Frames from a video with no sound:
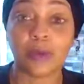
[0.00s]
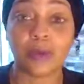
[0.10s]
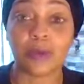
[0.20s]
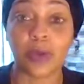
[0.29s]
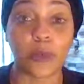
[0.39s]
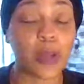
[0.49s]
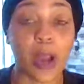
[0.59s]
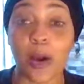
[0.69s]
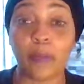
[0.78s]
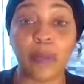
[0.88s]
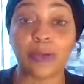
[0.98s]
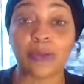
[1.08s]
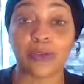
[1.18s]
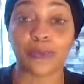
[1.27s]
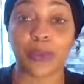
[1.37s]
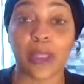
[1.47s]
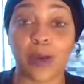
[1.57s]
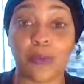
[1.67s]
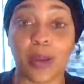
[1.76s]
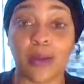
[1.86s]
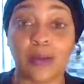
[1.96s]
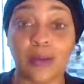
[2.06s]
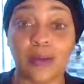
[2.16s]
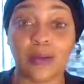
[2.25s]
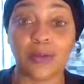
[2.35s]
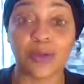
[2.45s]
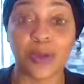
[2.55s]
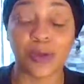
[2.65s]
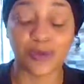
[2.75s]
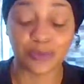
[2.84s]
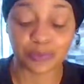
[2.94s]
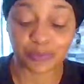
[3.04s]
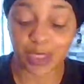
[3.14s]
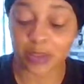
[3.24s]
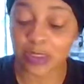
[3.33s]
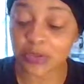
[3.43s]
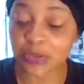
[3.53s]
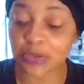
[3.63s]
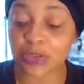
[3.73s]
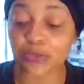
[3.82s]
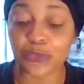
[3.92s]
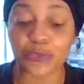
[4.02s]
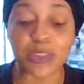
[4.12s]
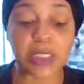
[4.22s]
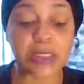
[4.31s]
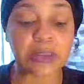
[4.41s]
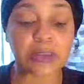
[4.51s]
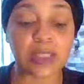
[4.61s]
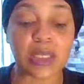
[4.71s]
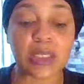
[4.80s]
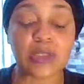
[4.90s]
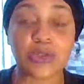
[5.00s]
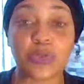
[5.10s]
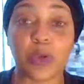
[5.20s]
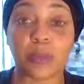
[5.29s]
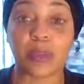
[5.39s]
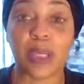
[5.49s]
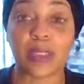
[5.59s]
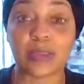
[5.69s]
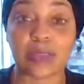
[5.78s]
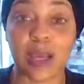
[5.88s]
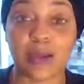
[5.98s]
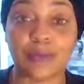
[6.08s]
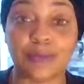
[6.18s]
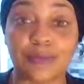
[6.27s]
You know, we all built different that way. You know, and these are the different things that they hitting you in plain sight.